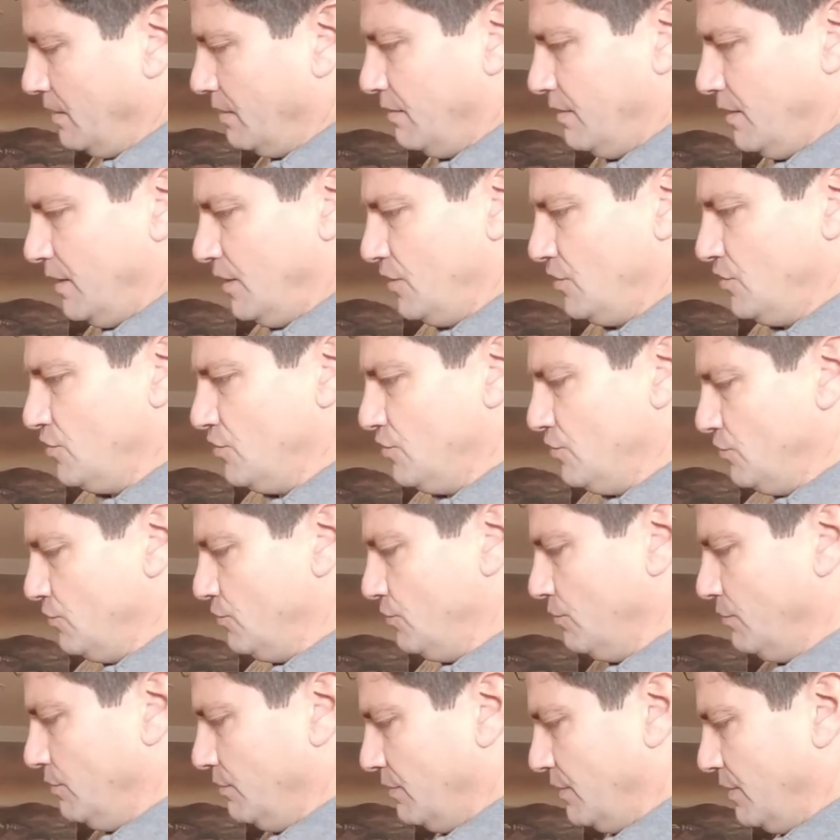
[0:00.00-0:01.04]
Then
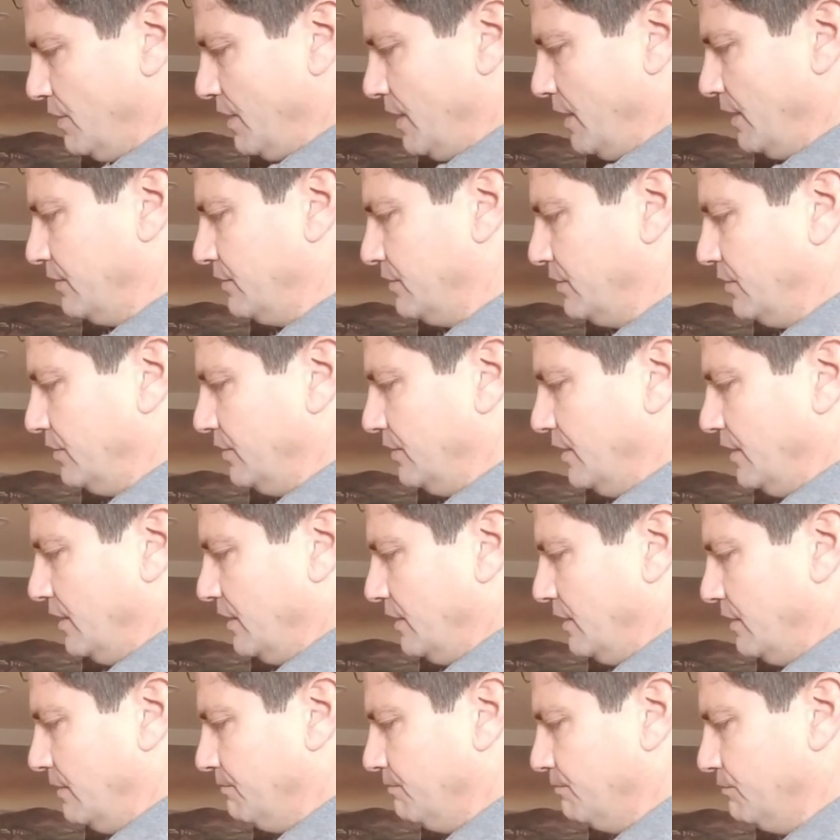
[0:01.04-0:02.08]
you get
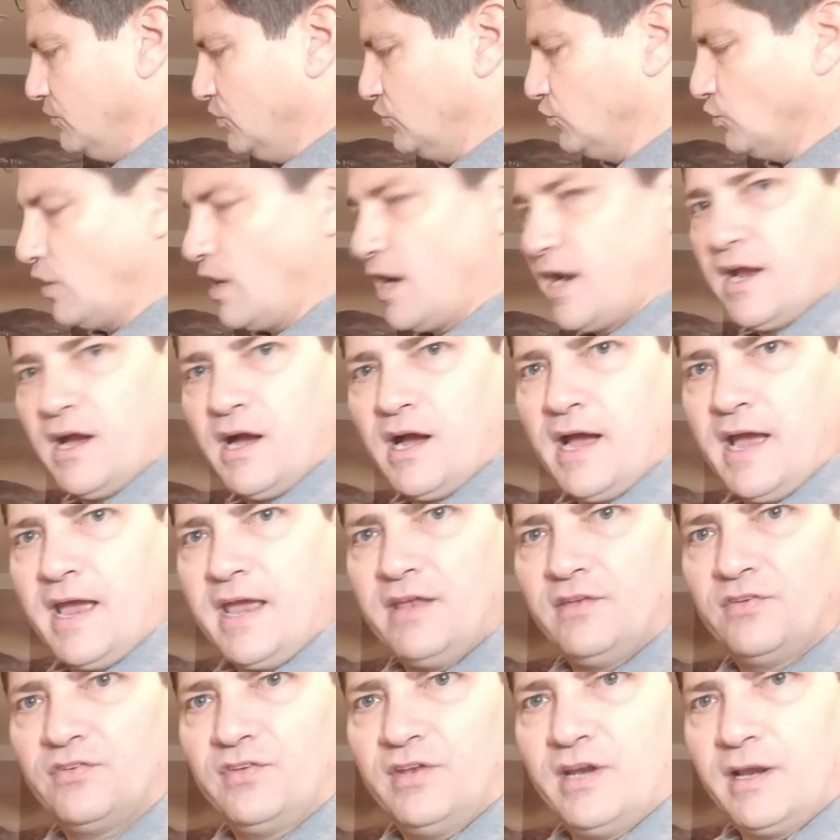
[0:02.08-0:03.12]
dry
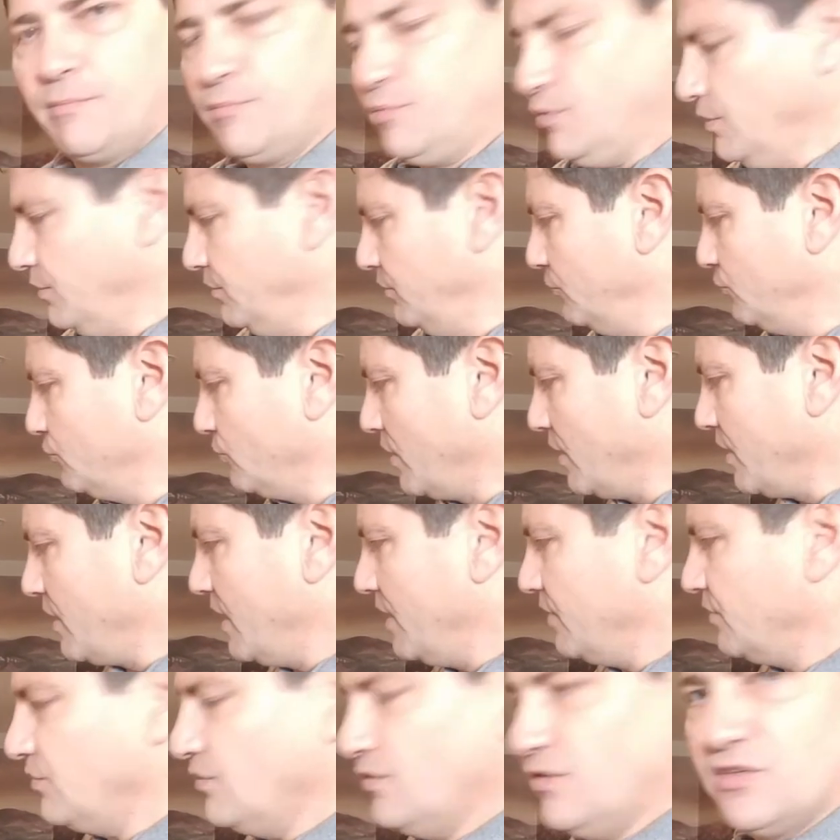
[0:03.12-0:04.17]
ice, and I put dry
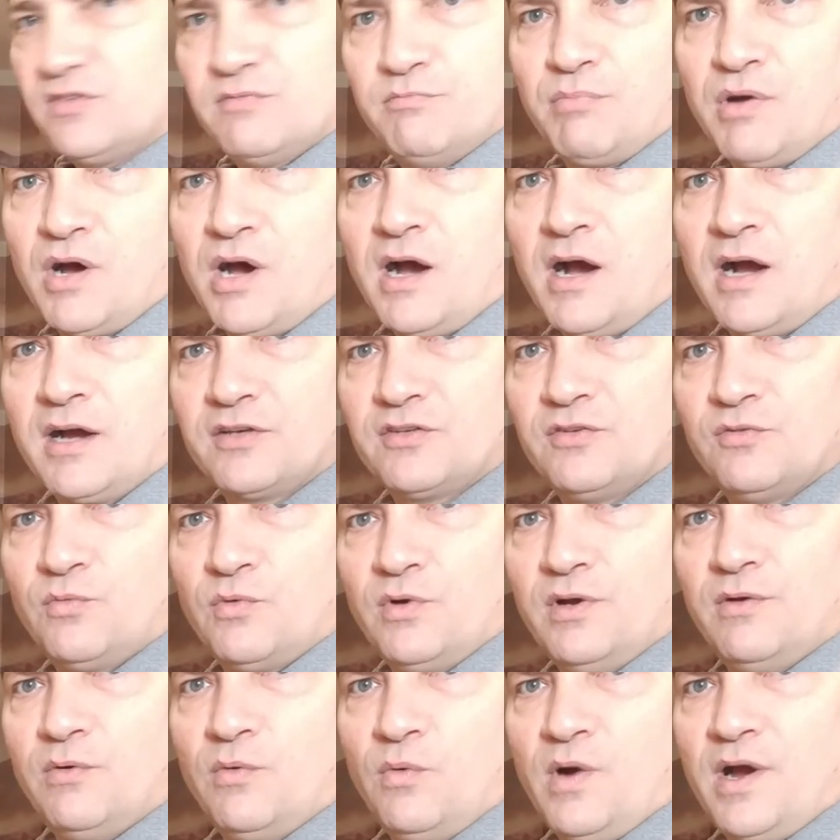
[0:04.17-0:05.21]
ice in this box. And
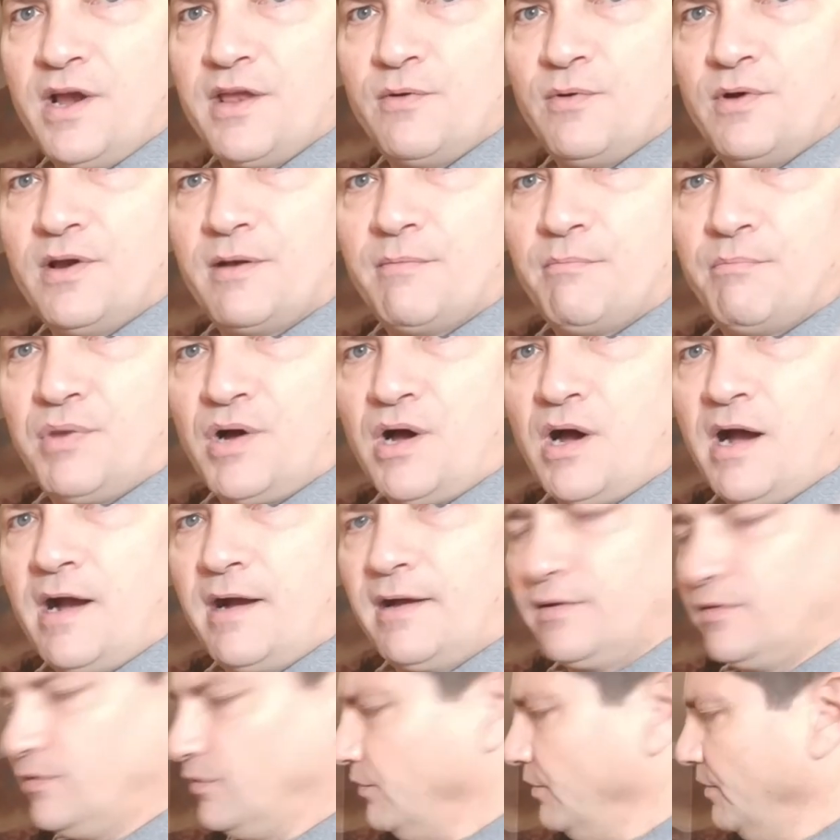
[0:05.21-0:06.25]
why you want a
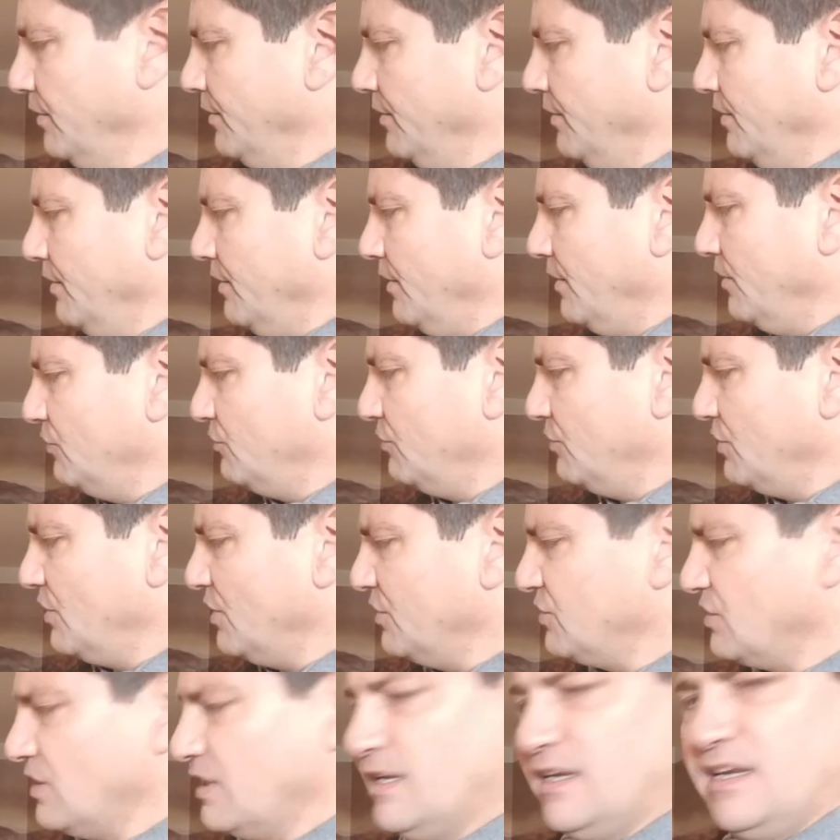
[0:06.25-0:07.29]
box is
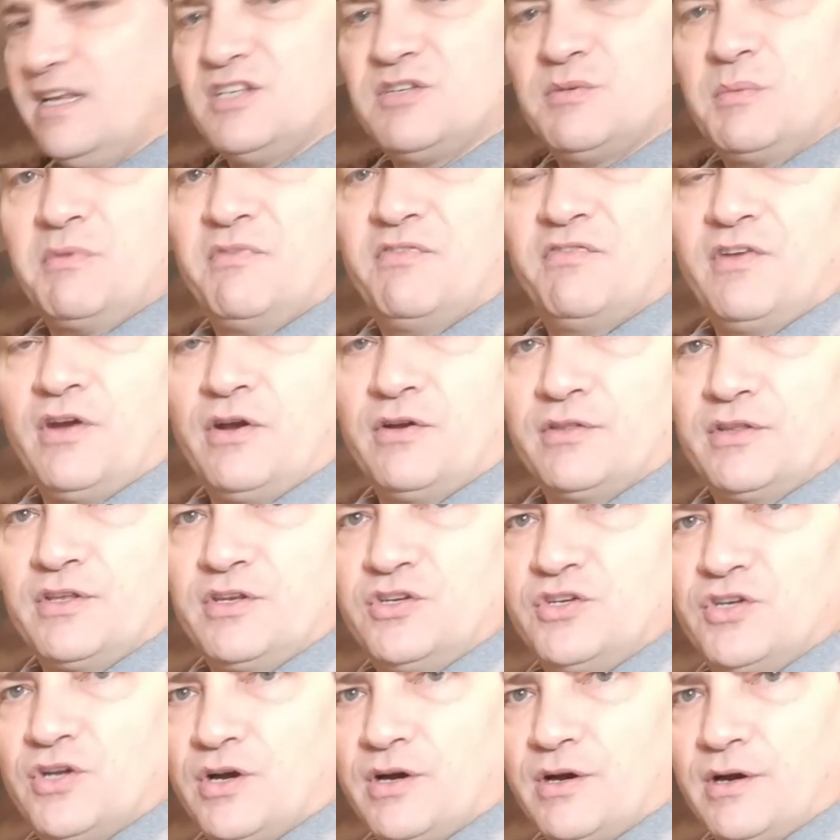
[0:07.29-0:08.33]
because it needs to be fairly
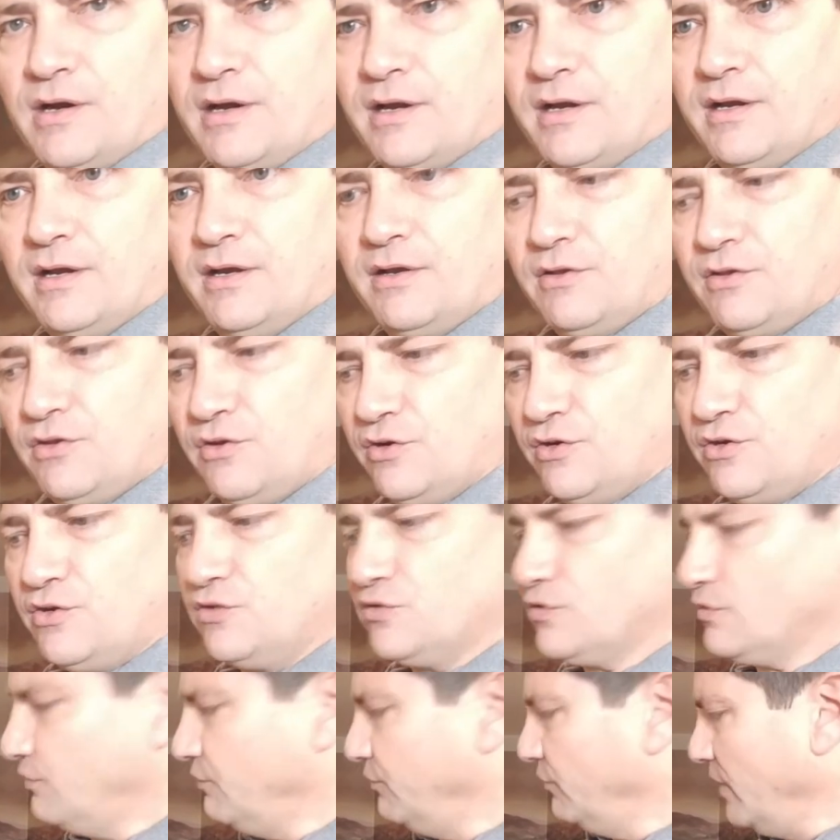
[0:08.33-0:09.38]
dark. You're going to
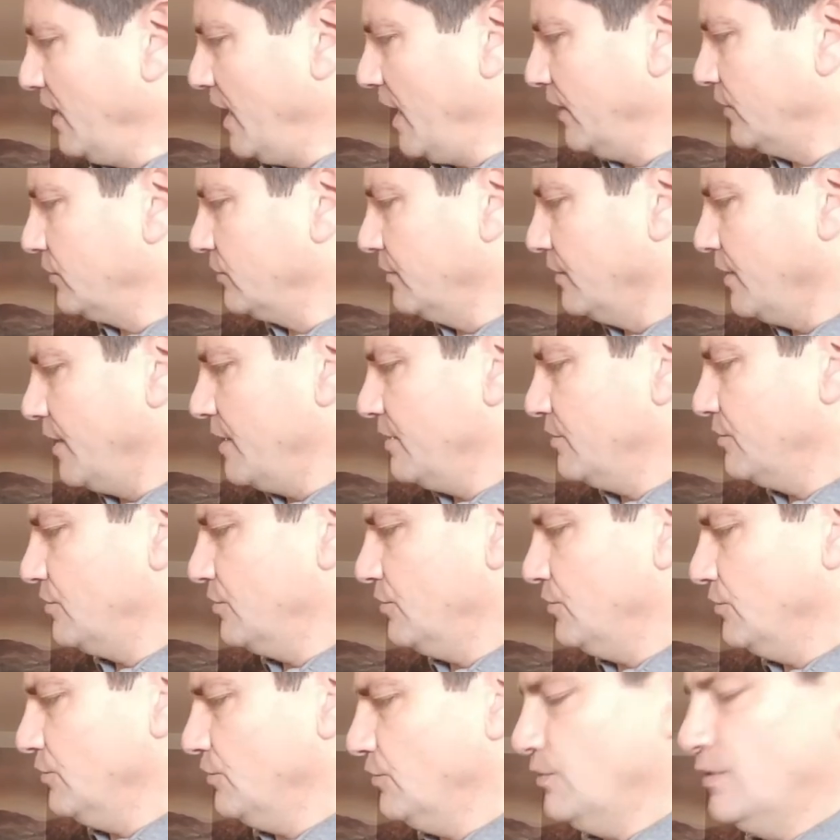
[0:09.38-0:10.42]
use a flashlight
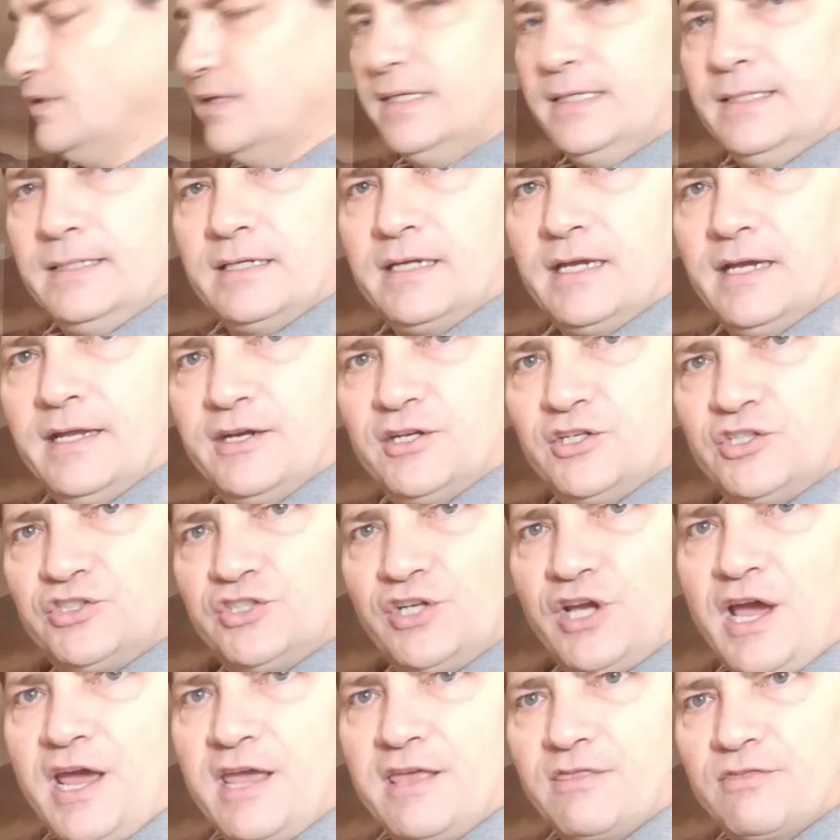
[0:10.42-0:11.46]
to kind of
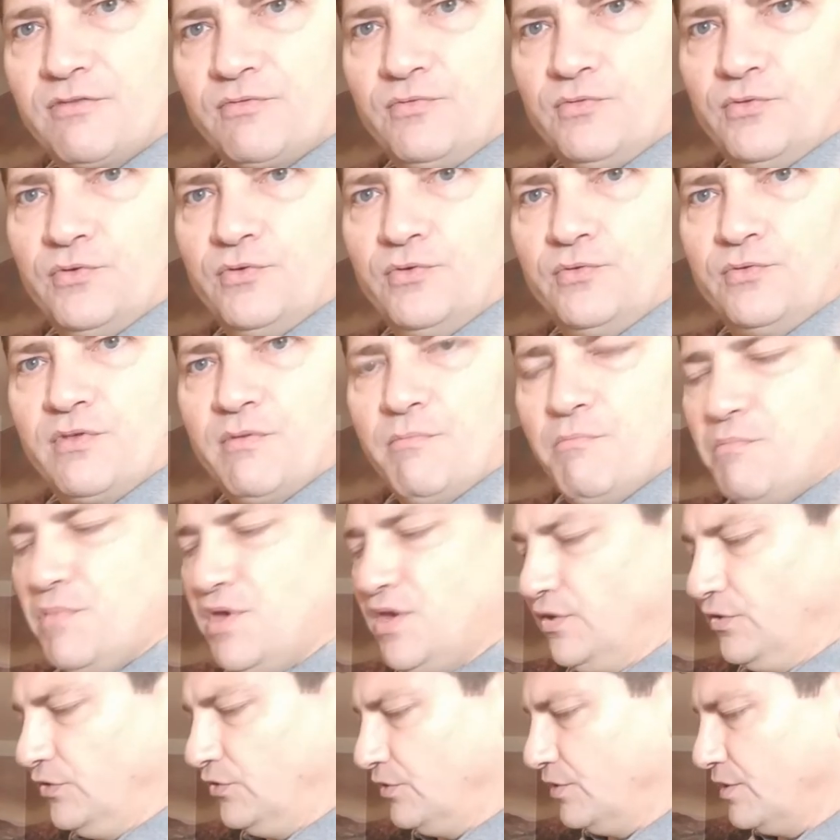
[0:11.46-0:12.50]
shine through the
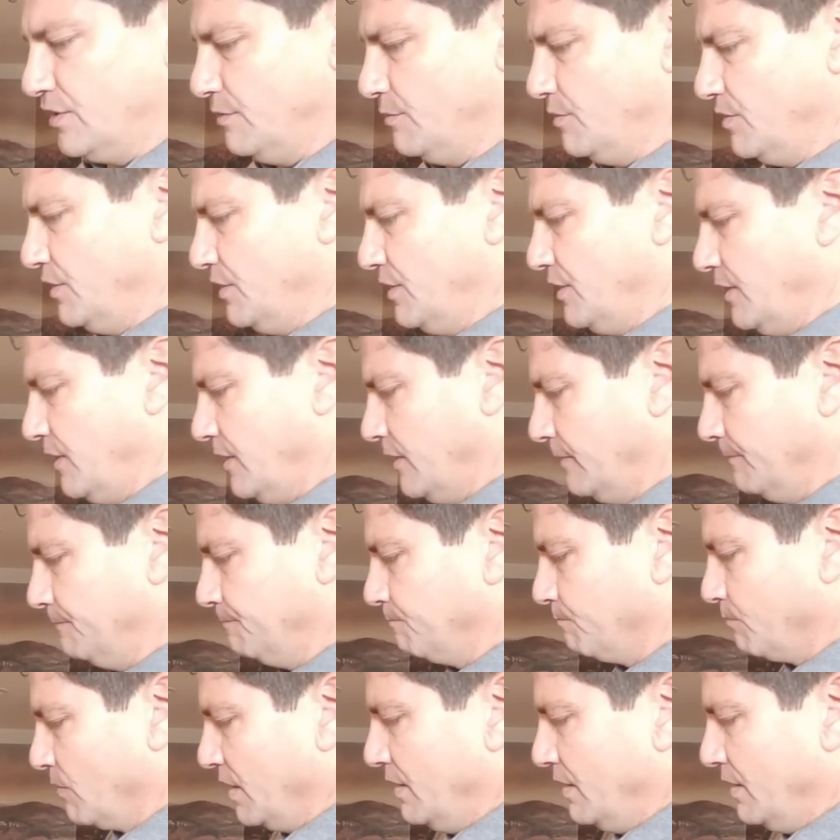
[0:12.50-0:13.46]
mist coming down.